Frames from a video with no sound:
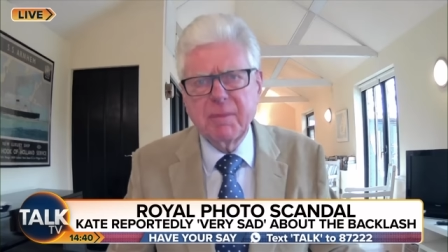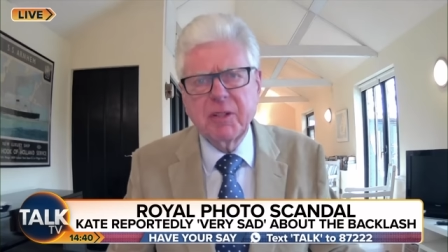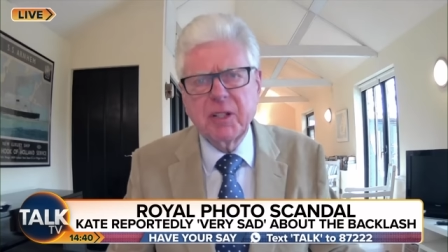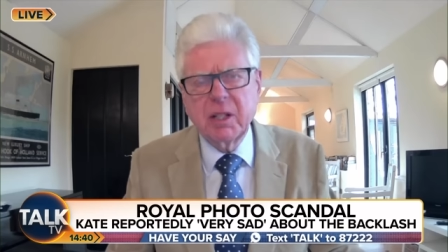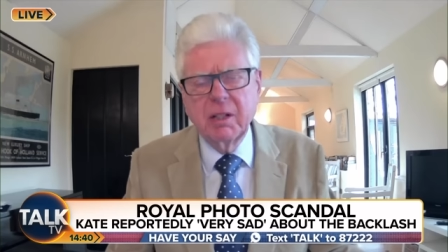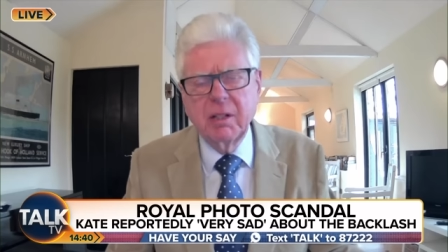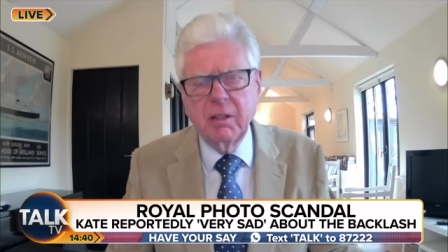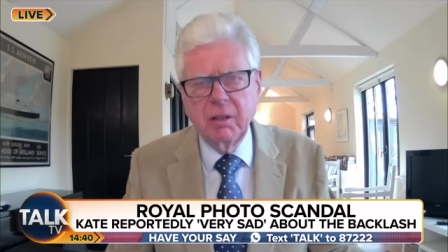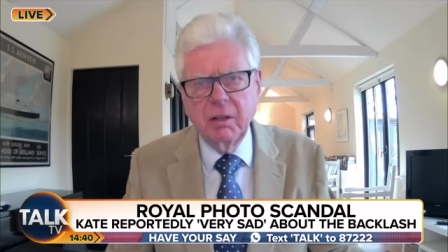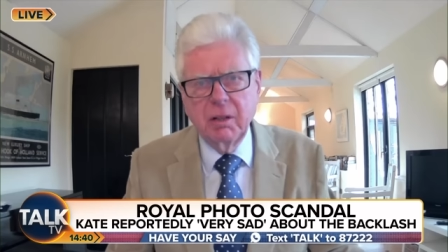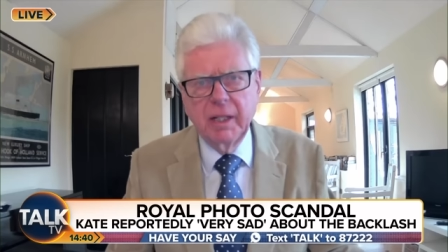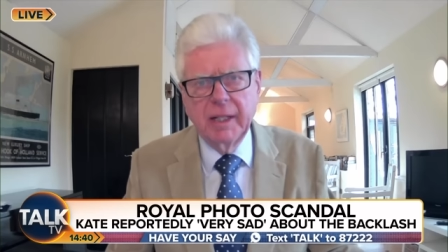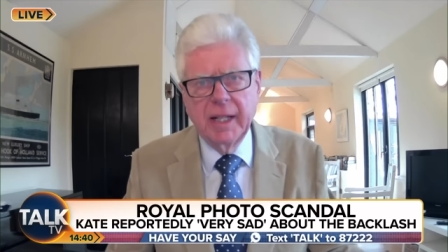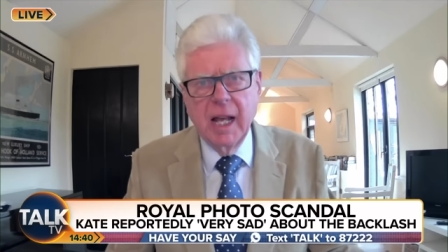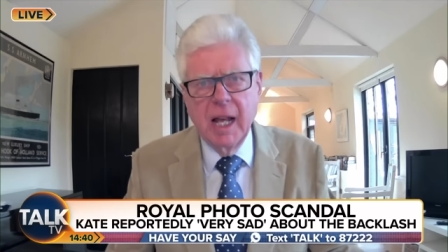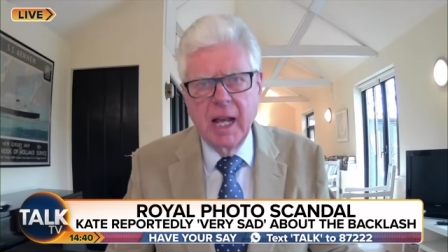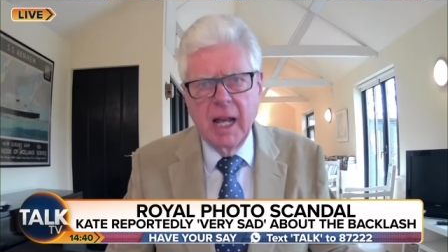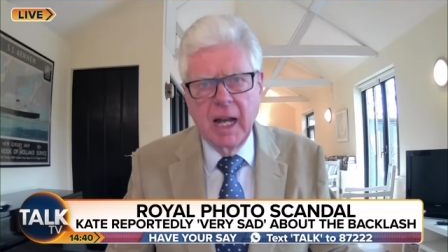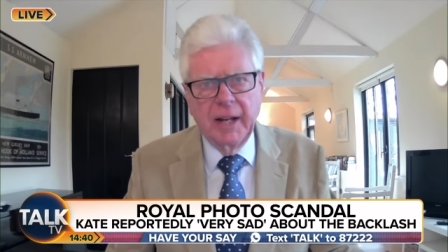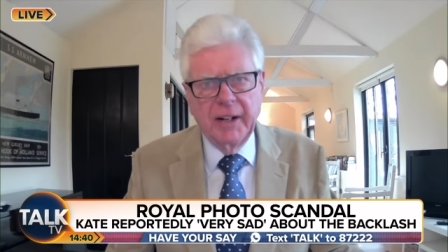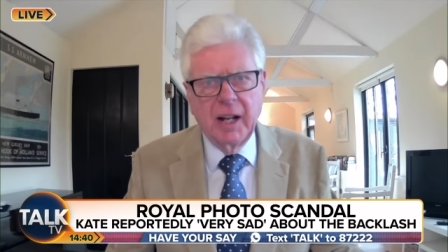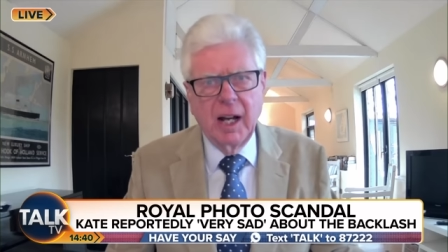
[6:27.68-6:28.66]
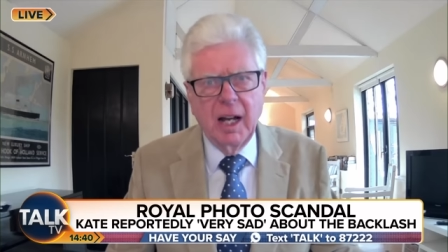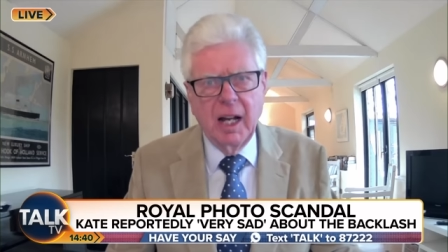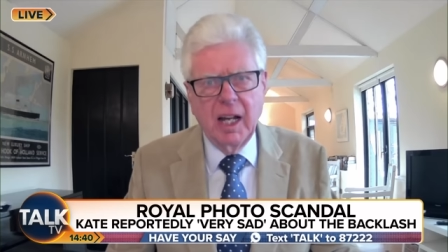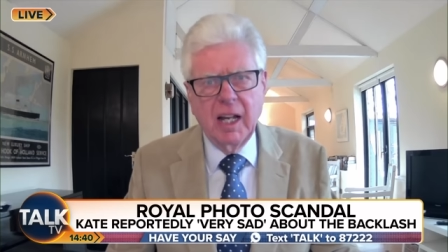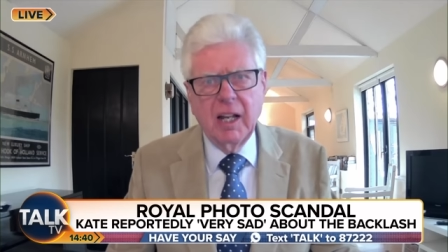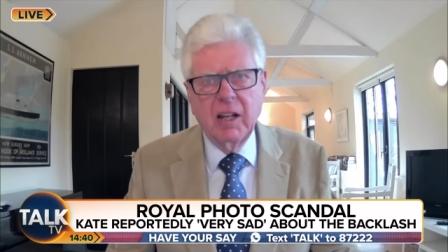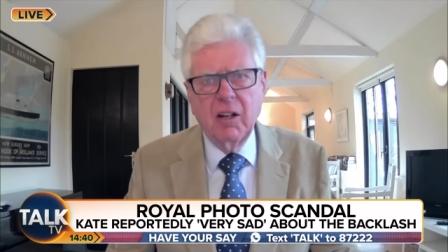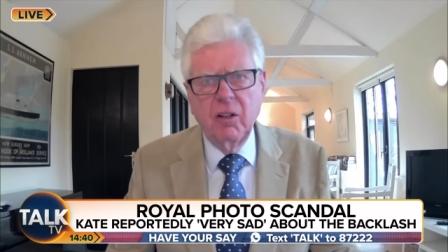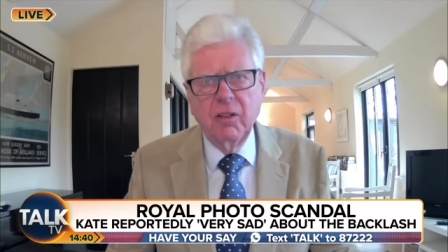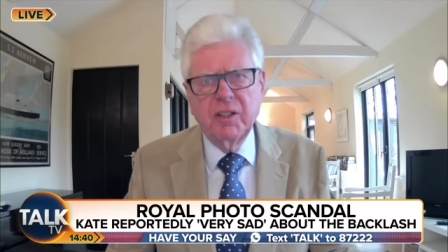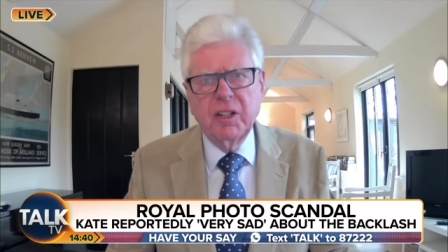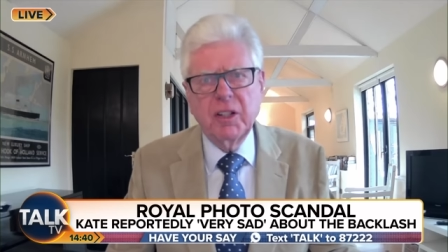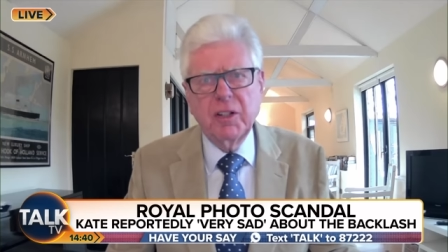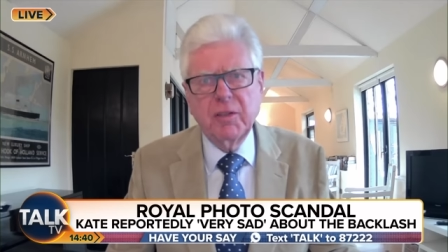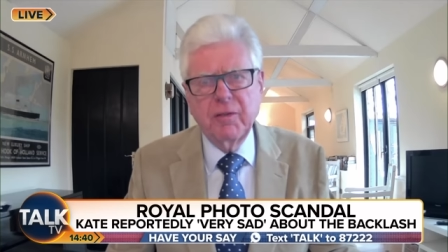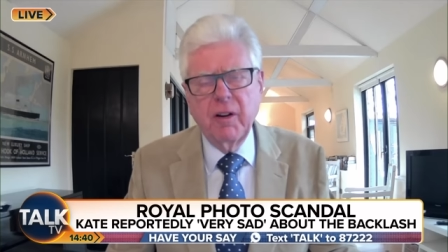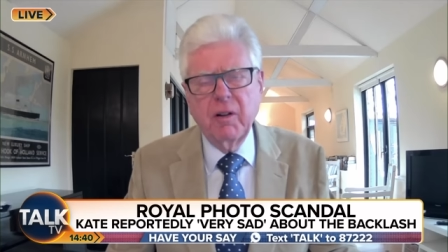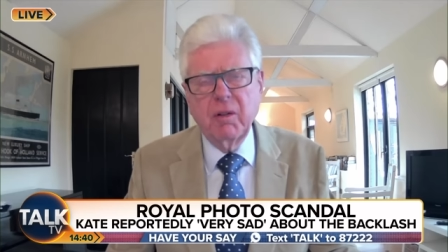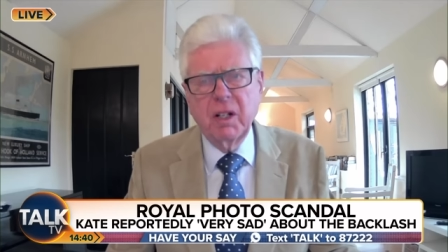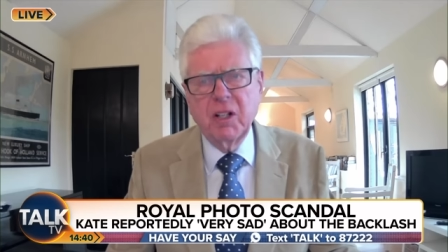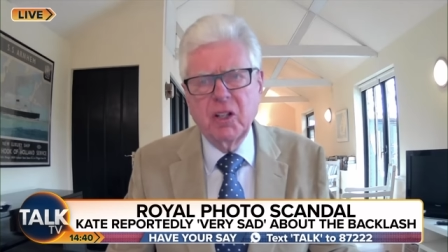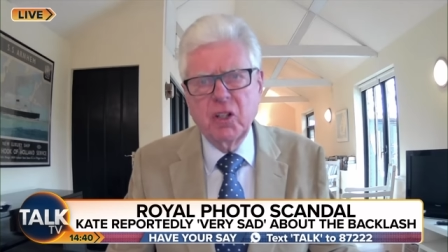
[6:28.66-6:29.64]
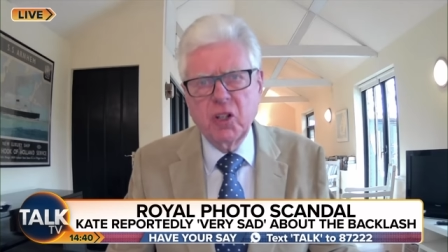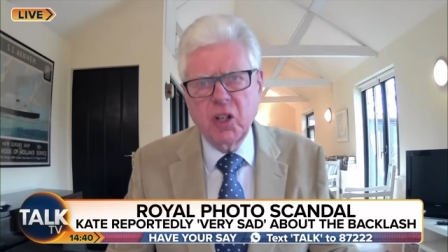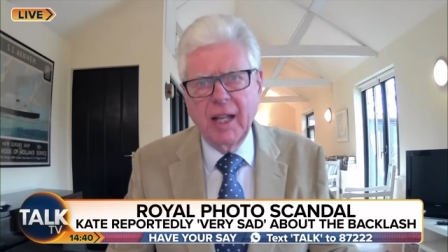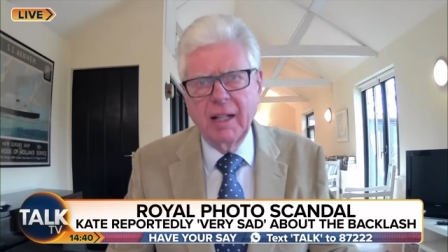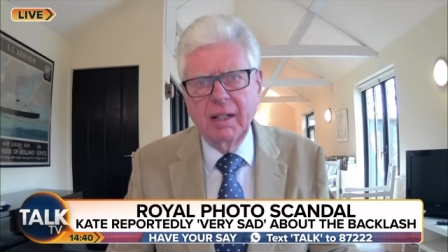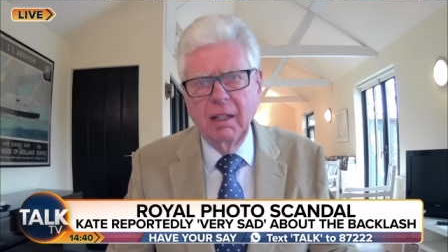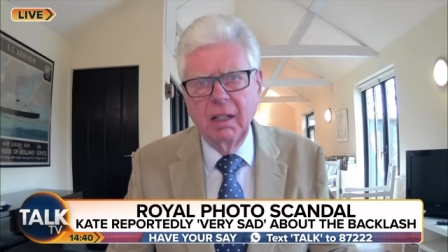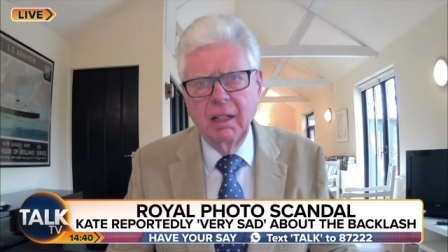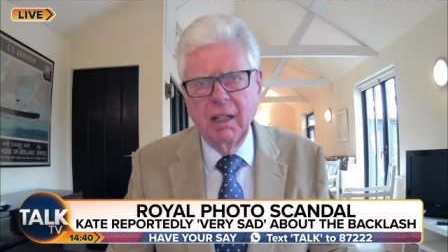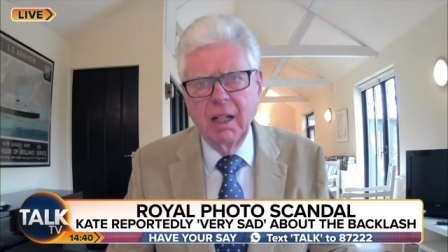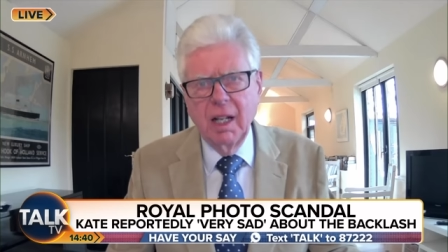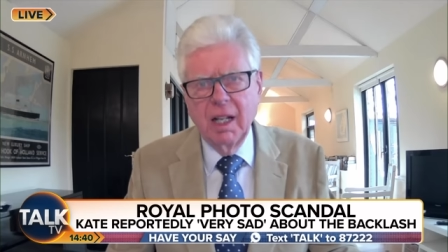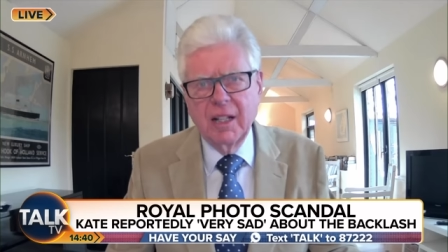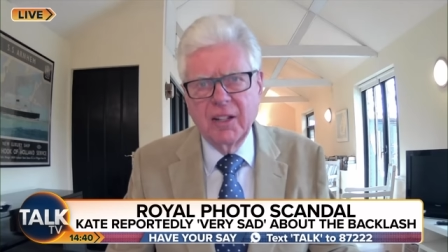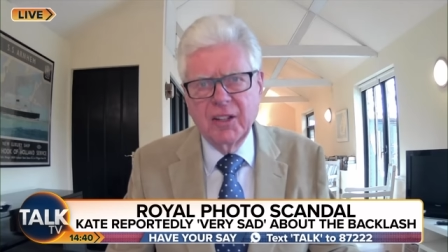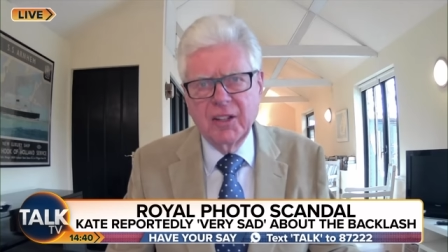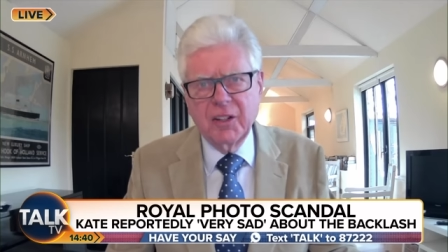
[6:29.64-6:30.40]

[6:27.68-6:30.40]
absolutely. And I, on this very channel,